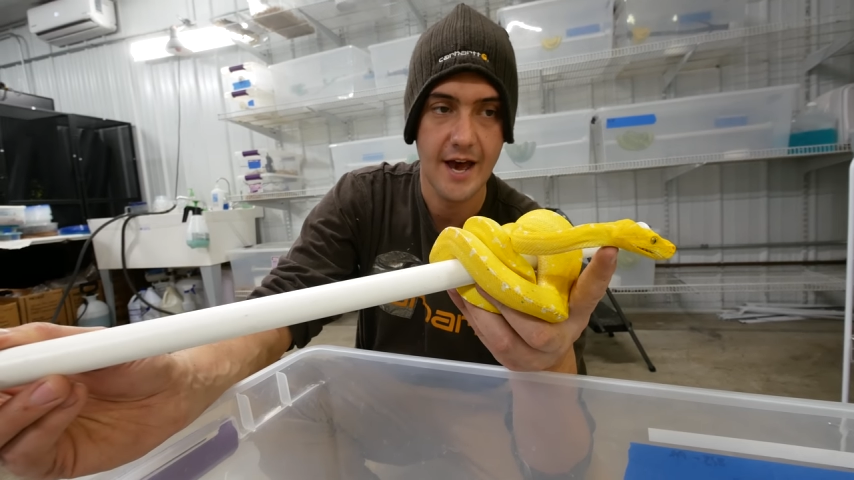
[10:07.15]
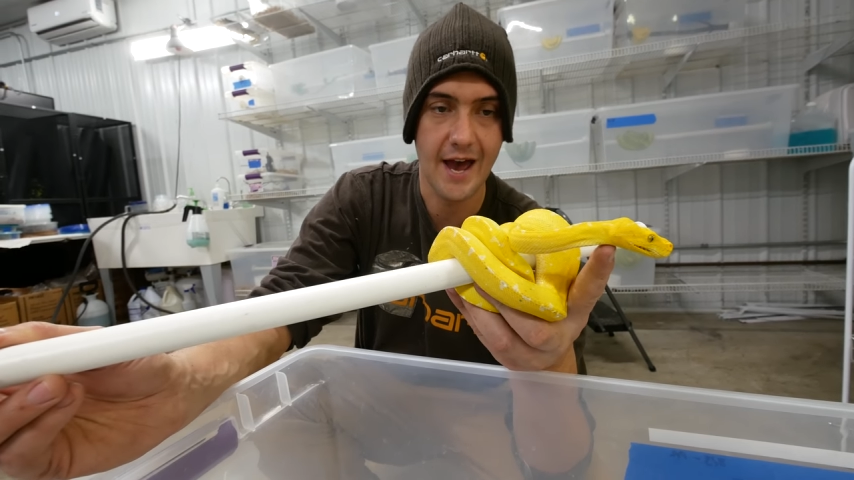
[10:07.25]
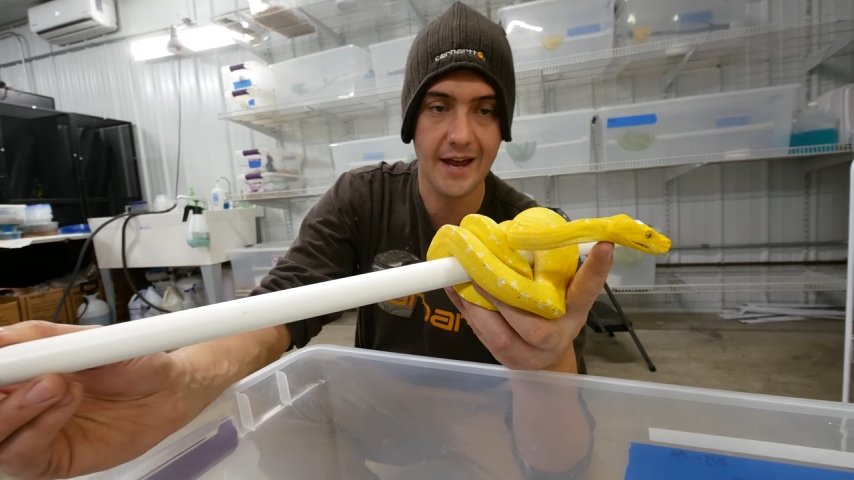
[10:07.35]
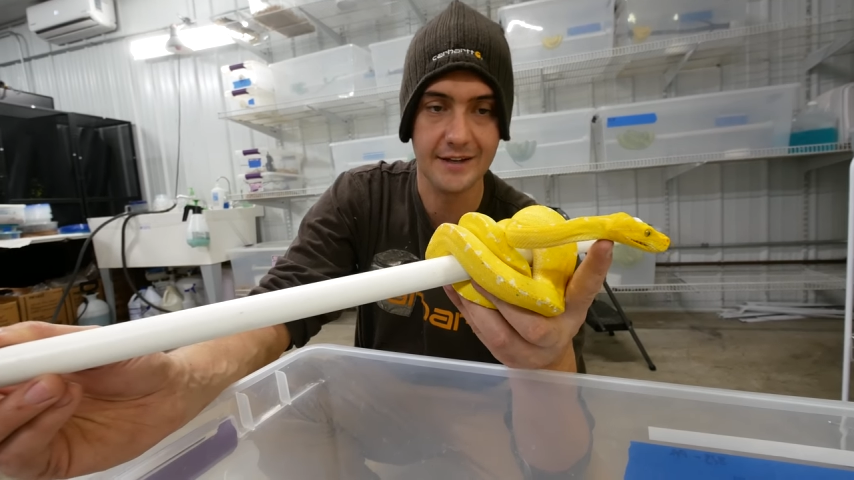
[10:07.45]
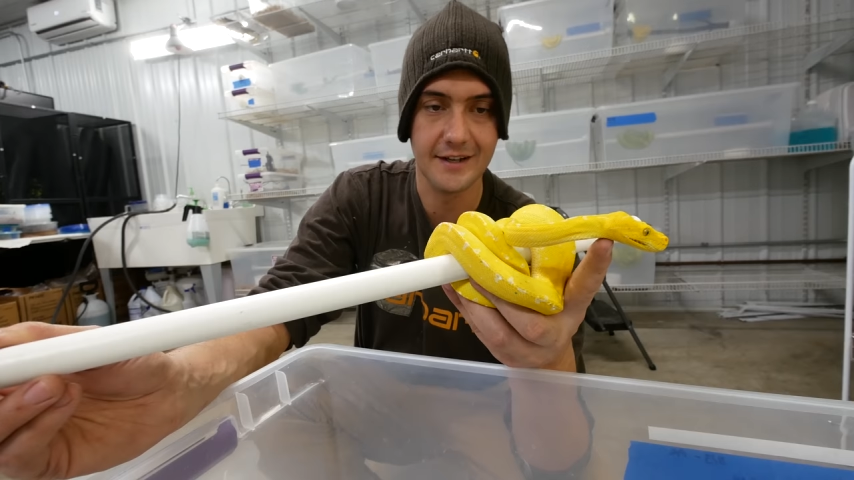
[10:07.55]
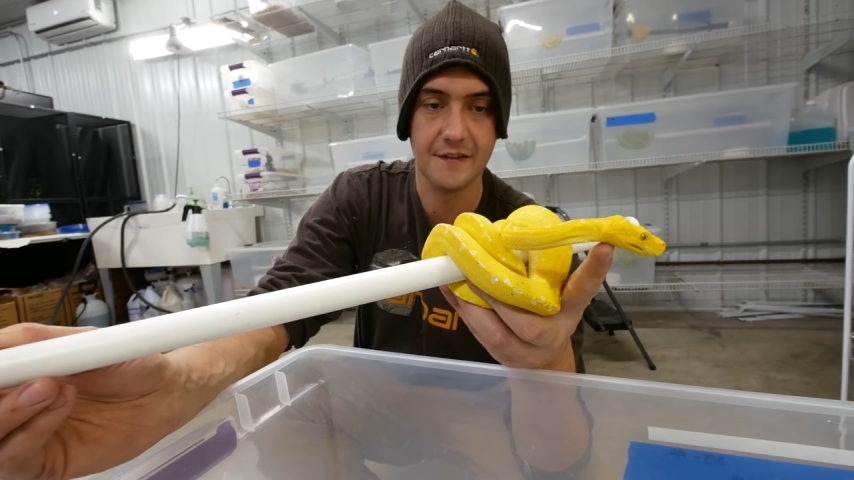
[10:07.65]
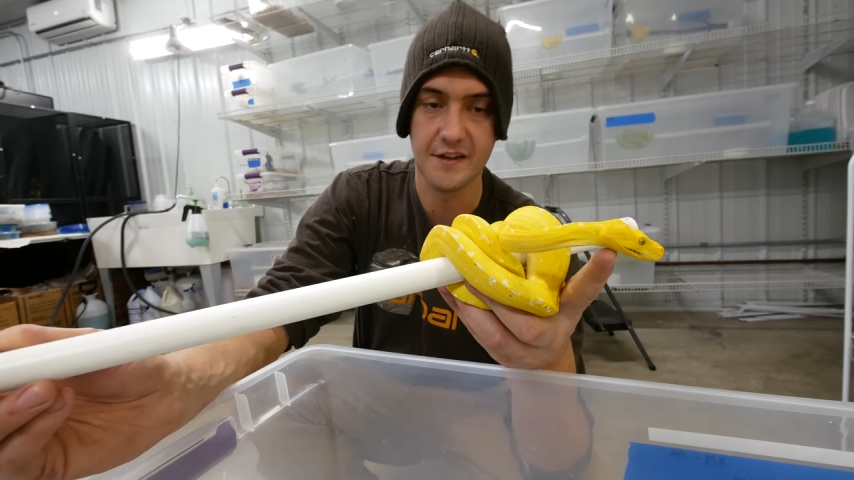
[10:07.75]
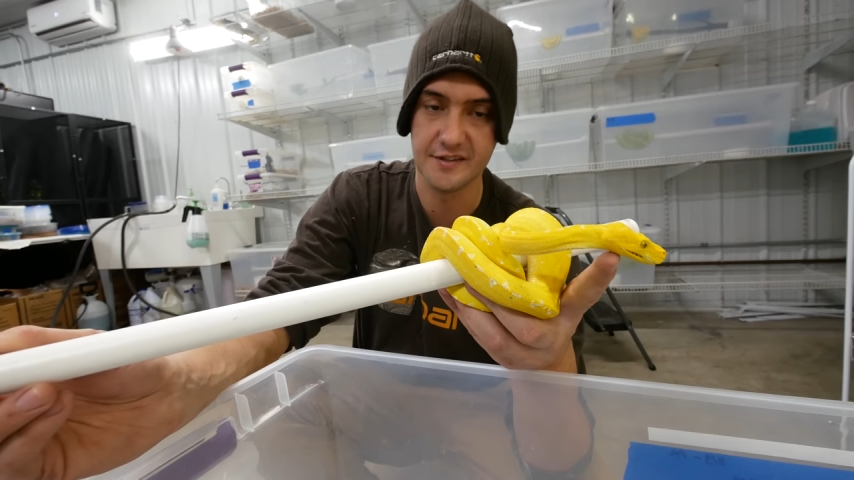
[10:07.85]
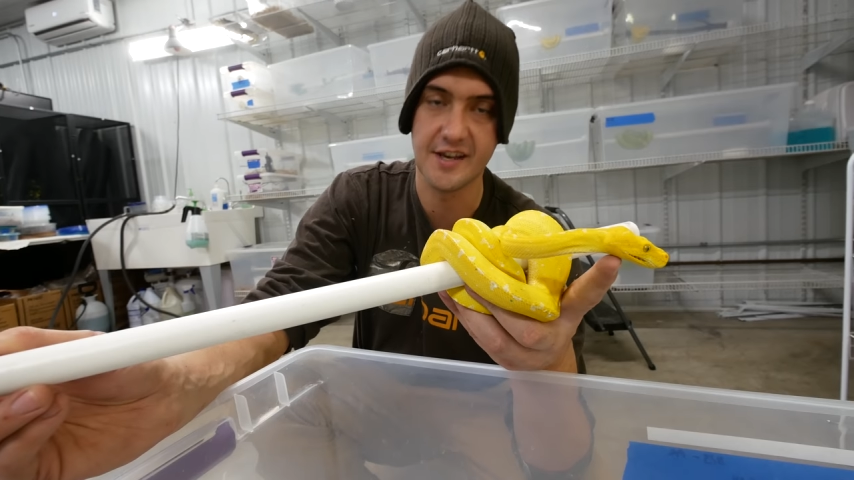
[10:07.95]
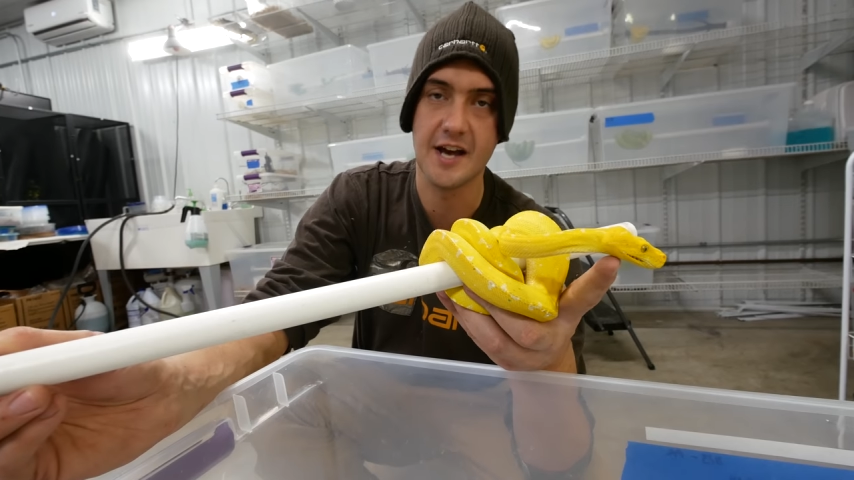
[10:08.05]
and get
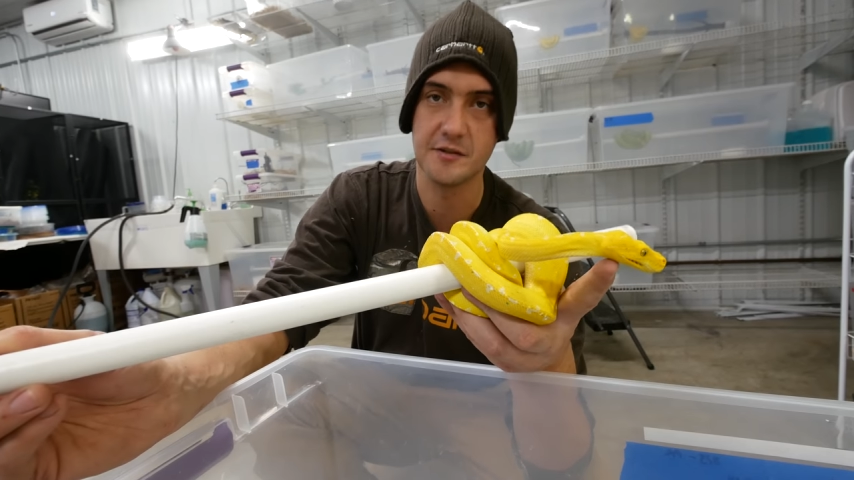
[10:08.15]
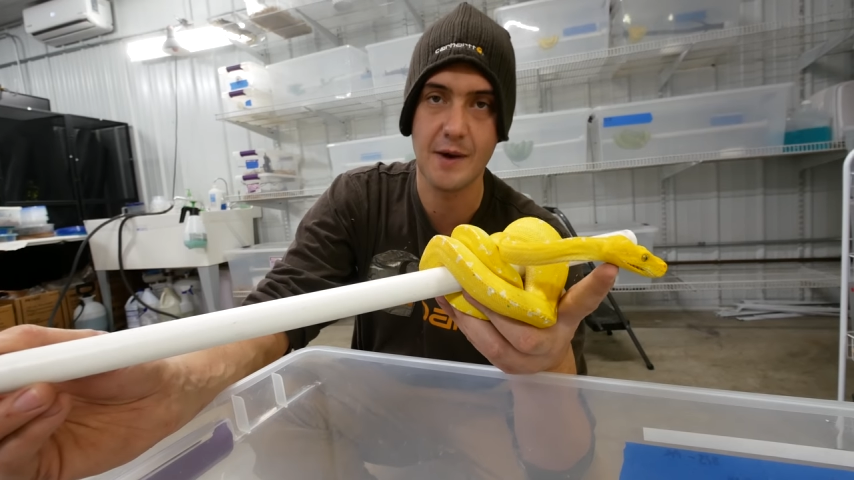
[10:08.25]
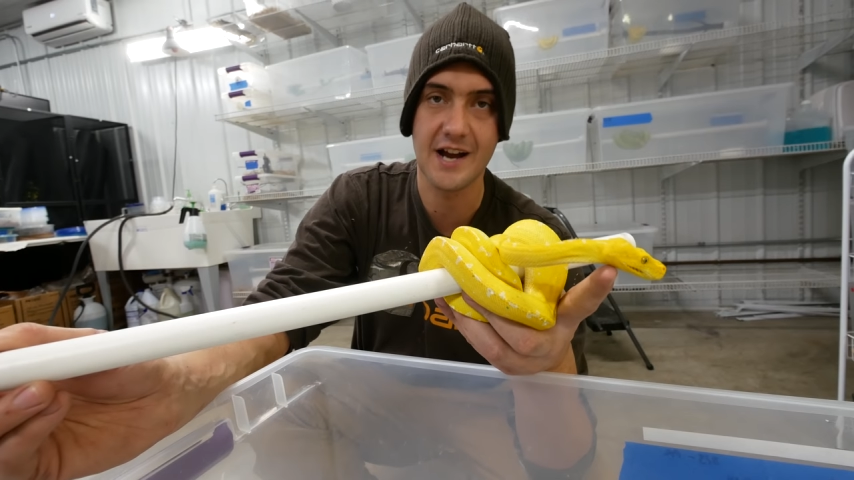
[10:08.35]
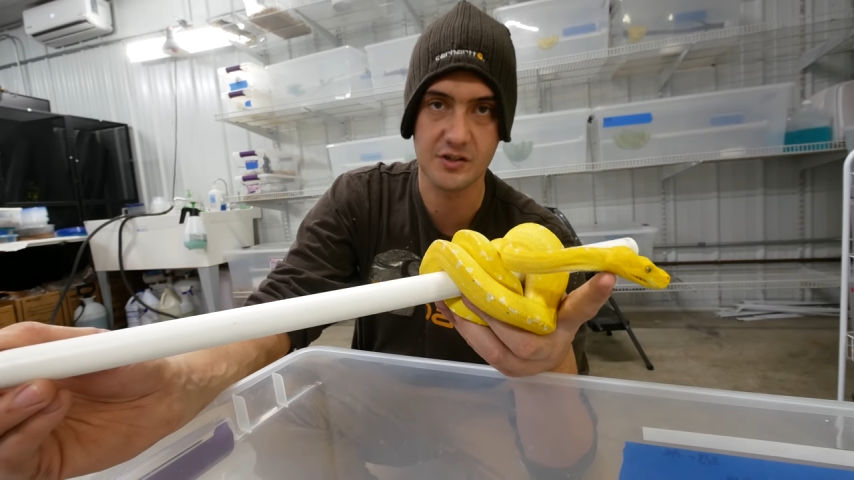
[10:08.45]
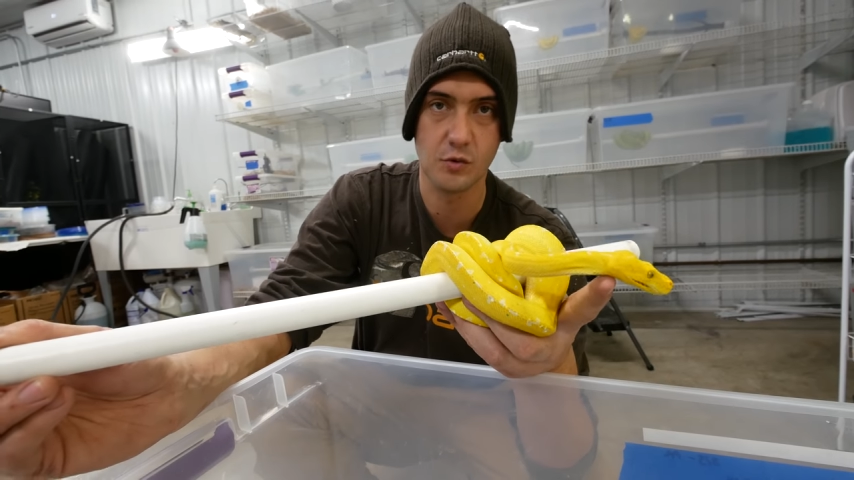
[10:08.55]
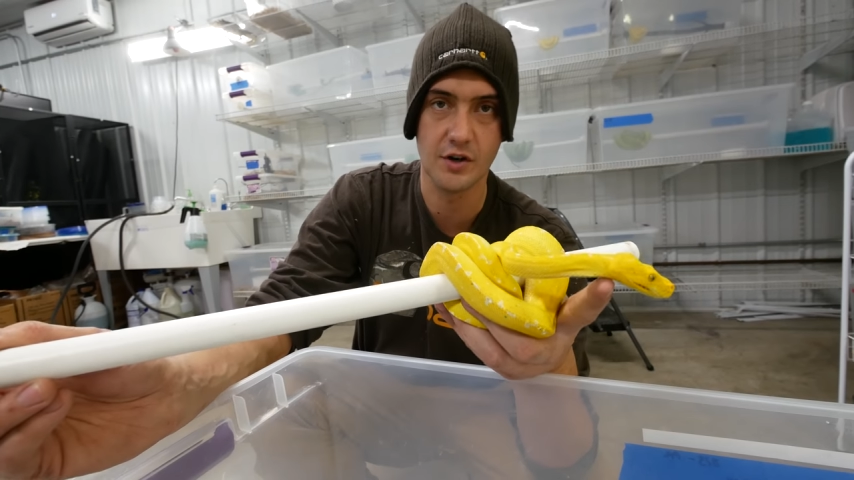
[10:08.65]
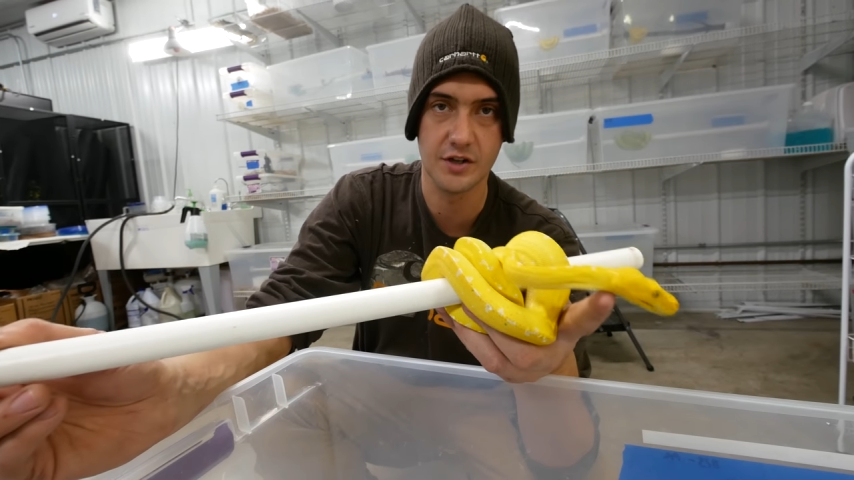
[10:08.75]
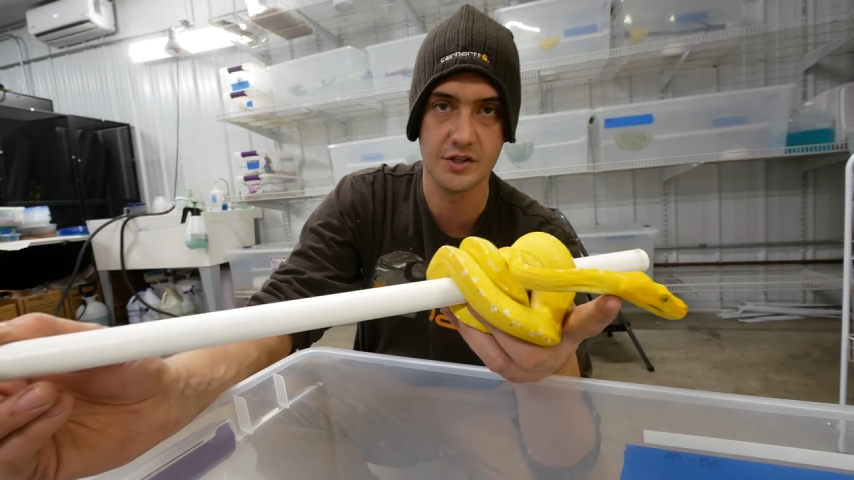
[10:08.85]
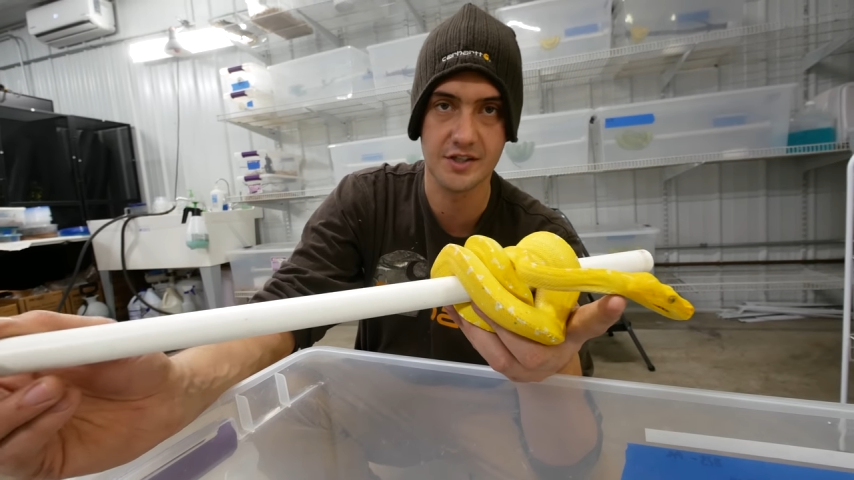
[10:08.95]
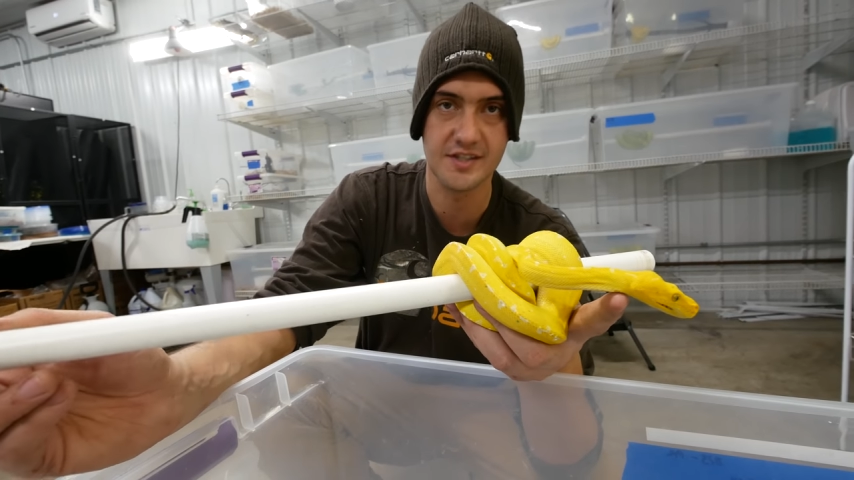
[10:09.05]
these guys back to where
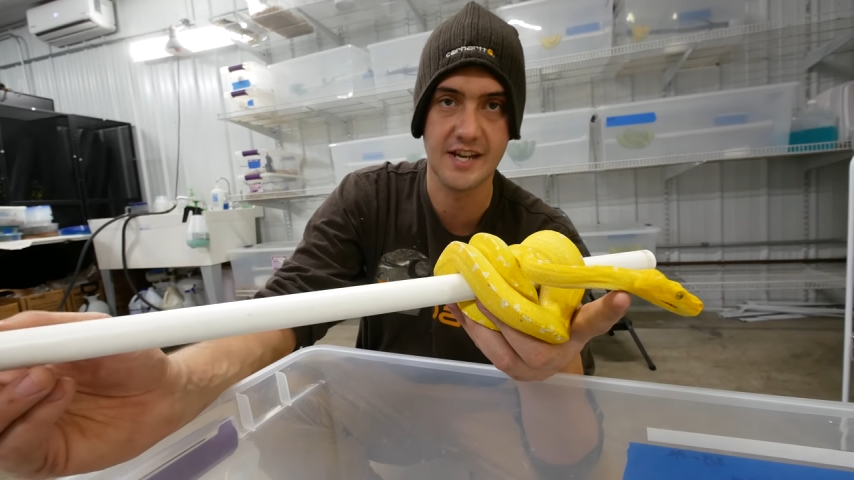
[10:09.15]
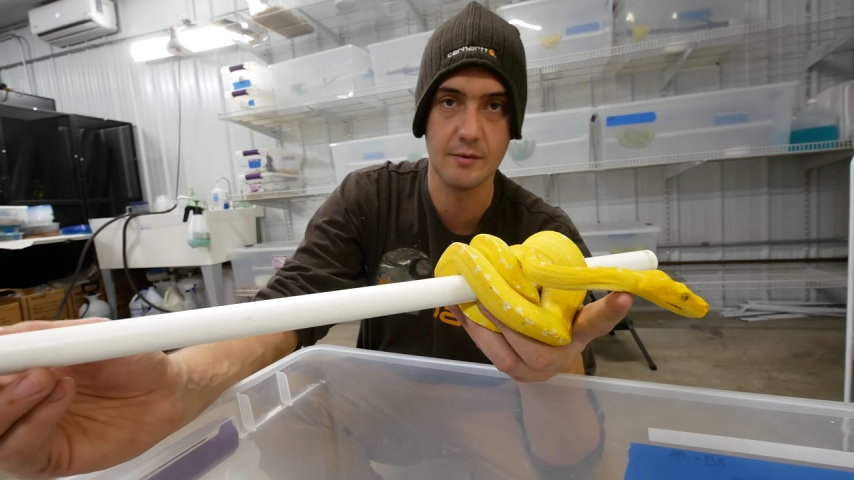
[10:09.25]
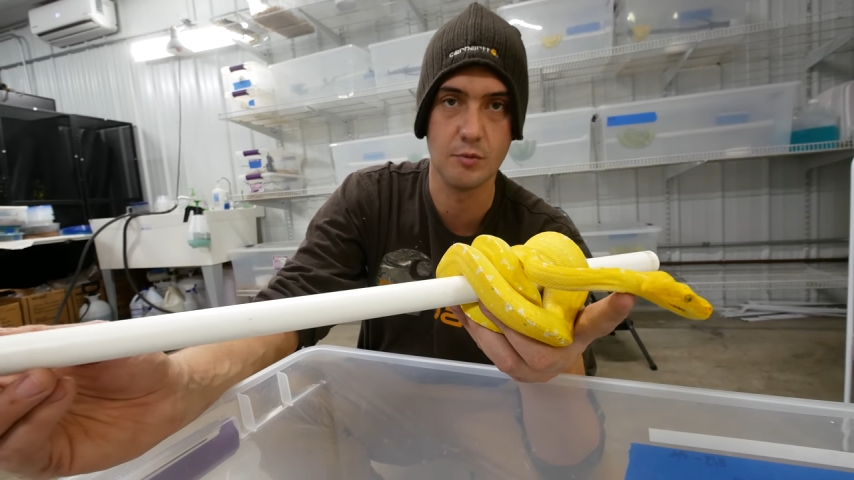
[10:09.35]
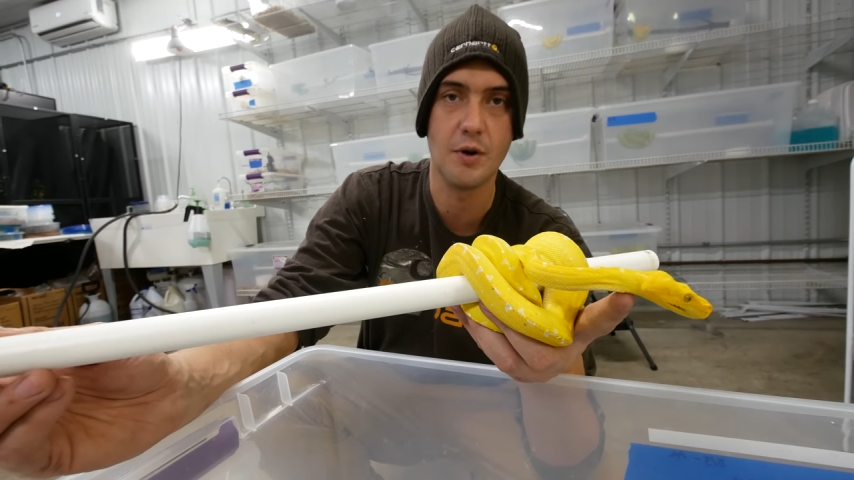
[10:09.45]
there's a stable